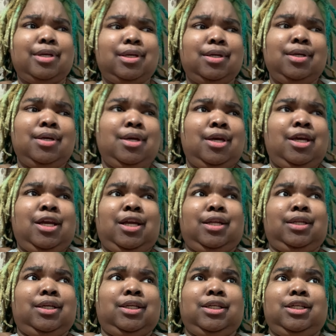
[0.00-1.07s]
day.
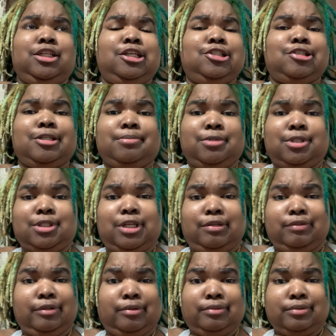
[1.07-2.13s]
And then he ended up dropping us
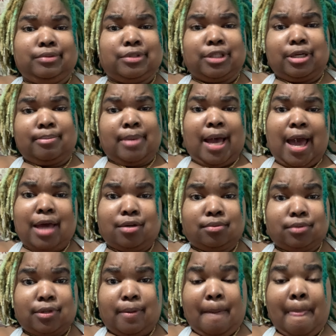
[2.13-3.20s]
off to go do something. I
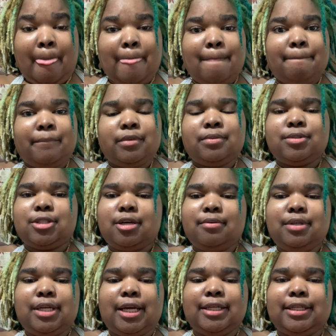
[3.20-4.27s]
don't know. So
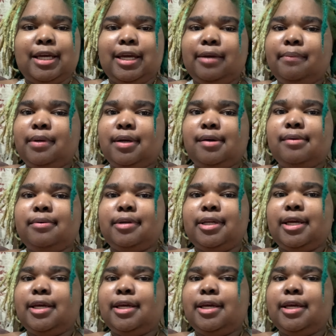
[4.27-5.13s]
we like, dang, we hungry,